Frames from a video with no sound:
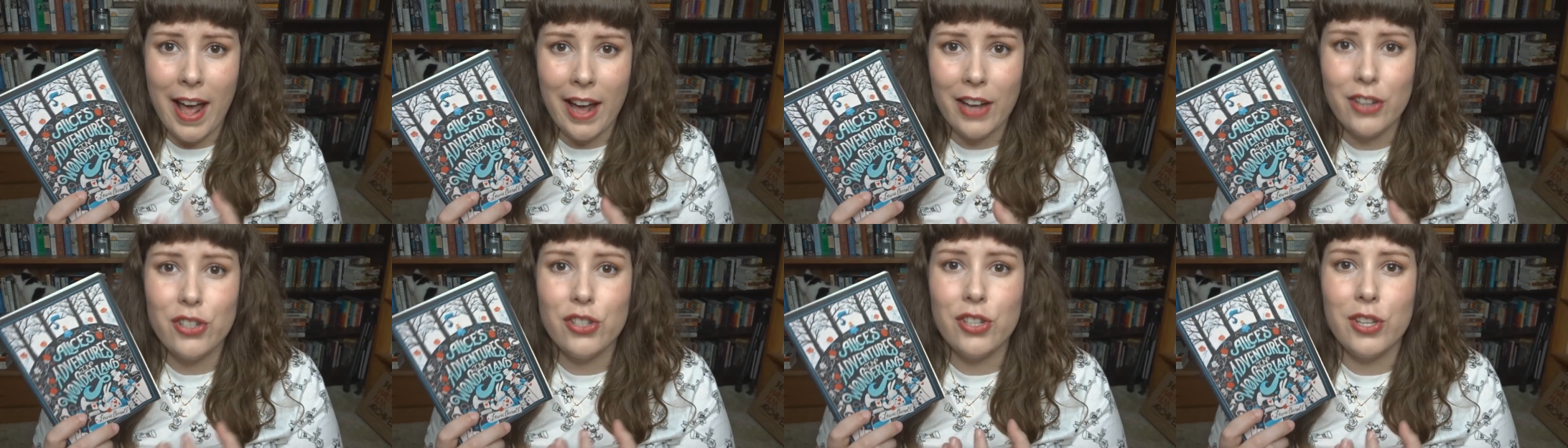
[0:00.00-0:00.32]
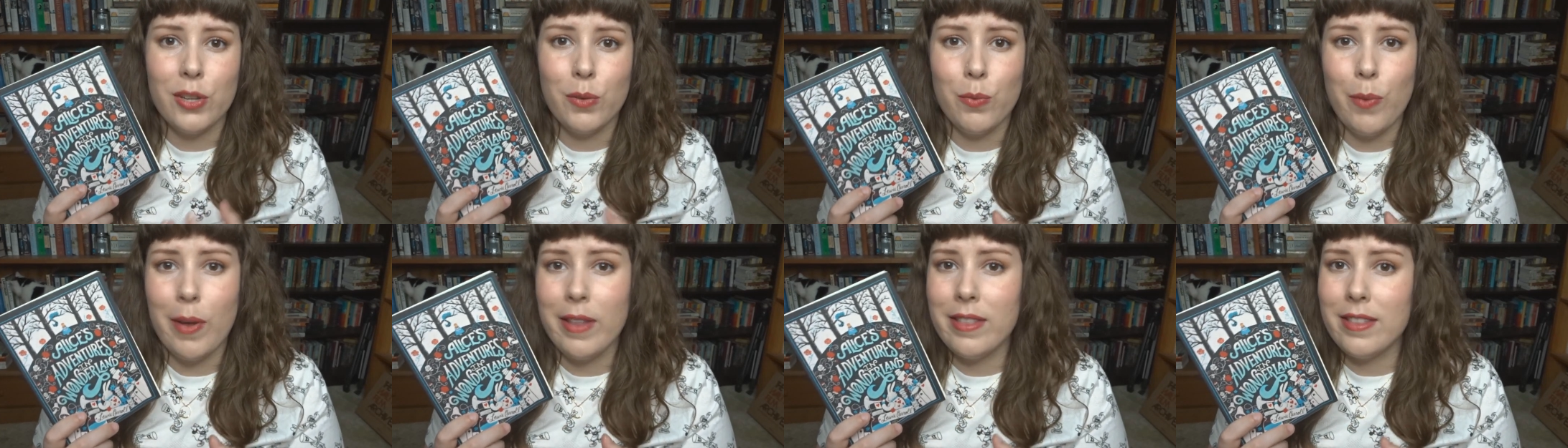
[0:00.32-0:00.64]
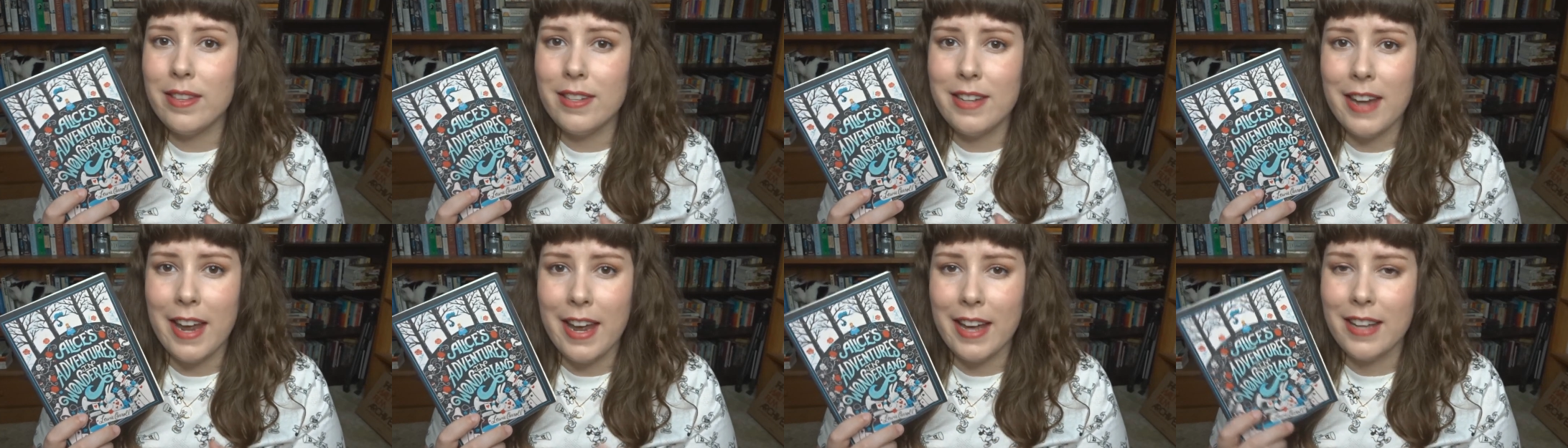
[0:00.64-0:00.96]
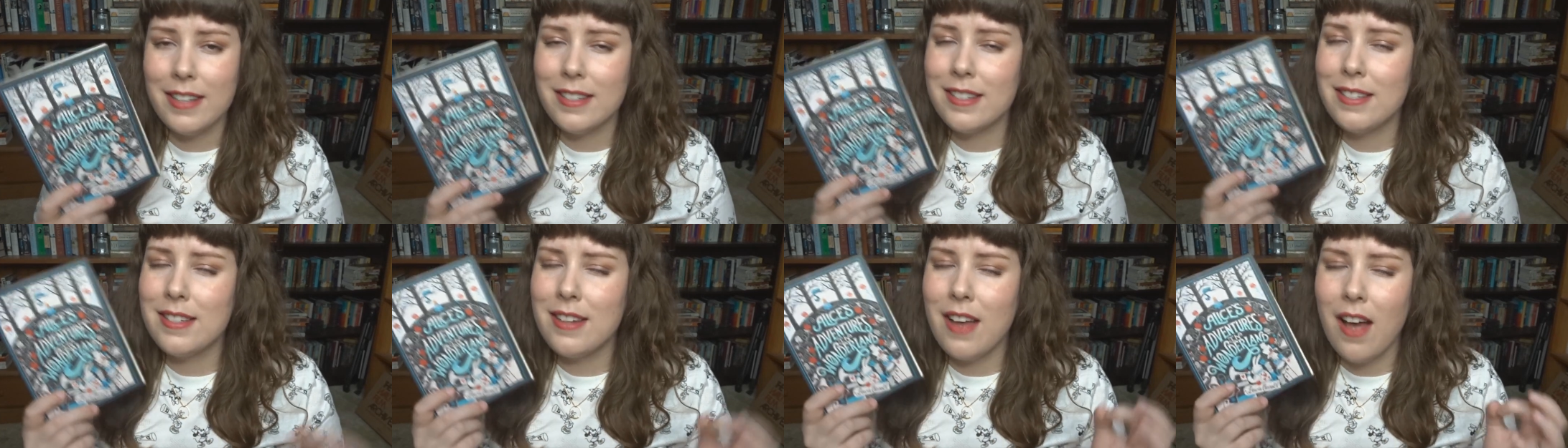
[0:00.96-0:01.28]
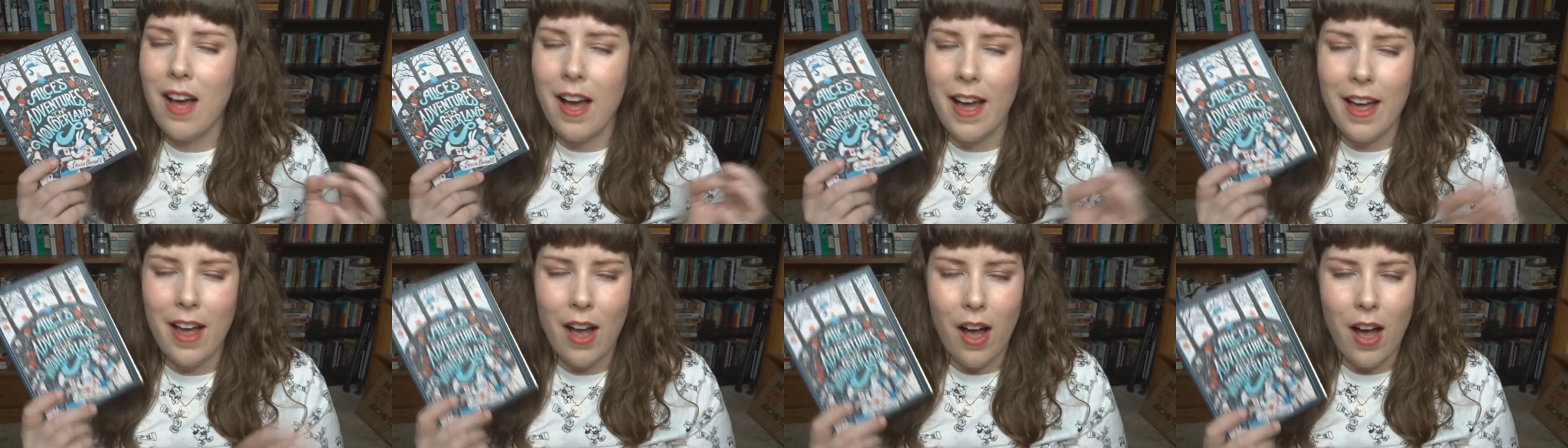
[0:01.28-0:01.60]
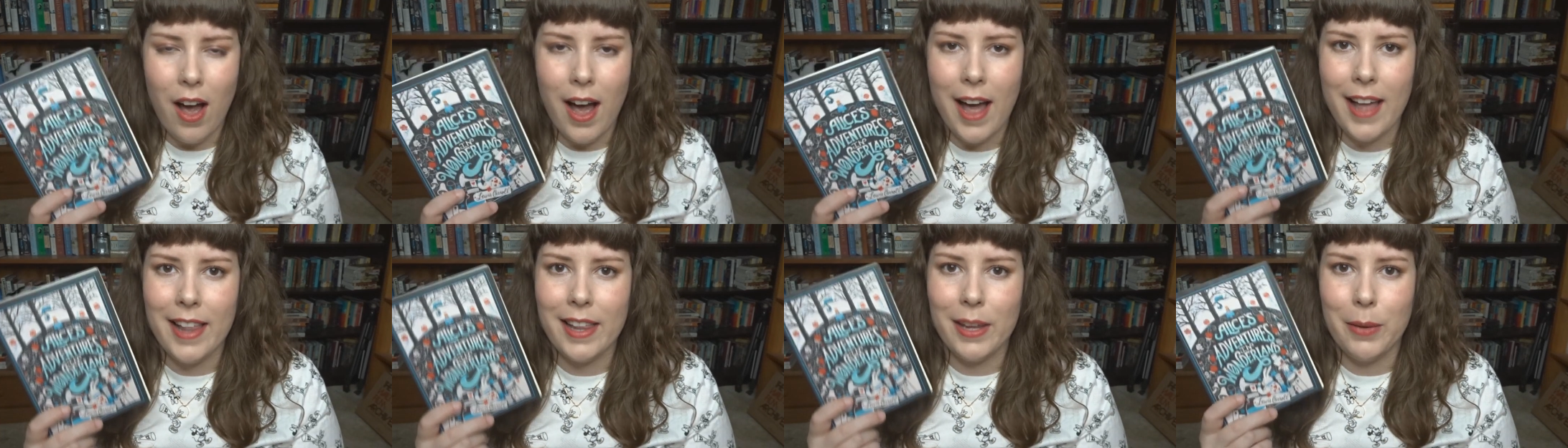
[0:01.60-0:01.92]
actually read the text, I
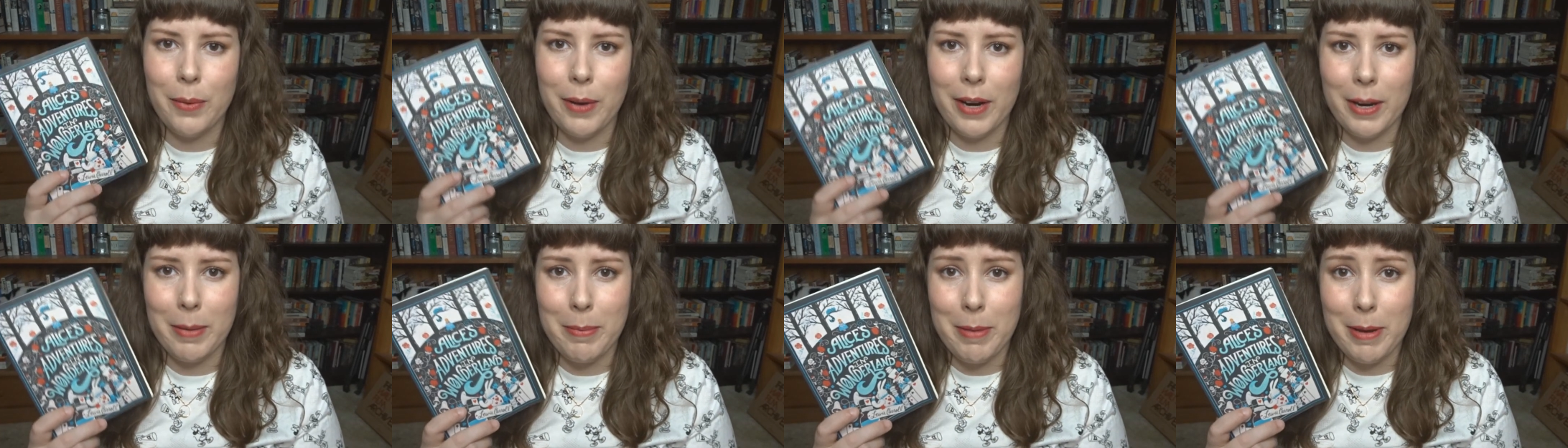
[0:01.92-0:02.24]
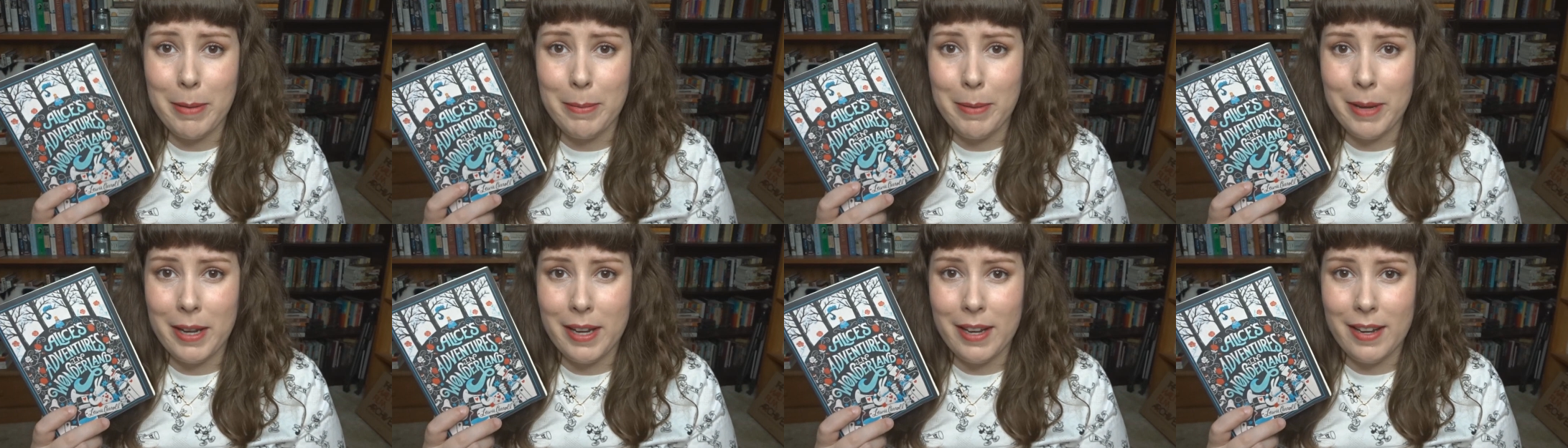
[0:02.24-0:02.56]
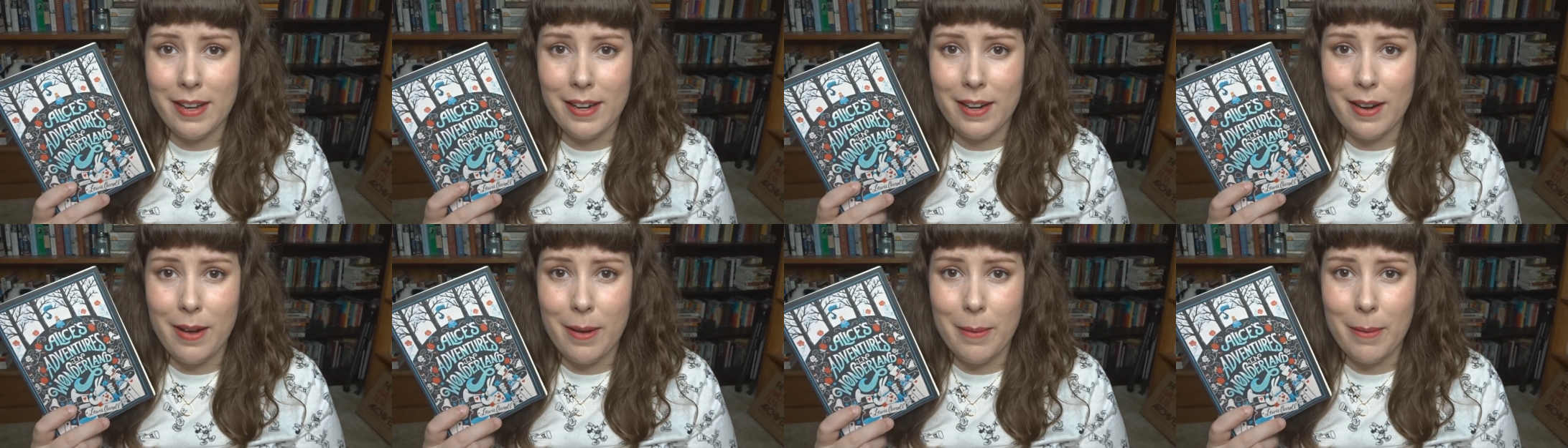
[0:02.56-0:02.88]
highly recommend picking it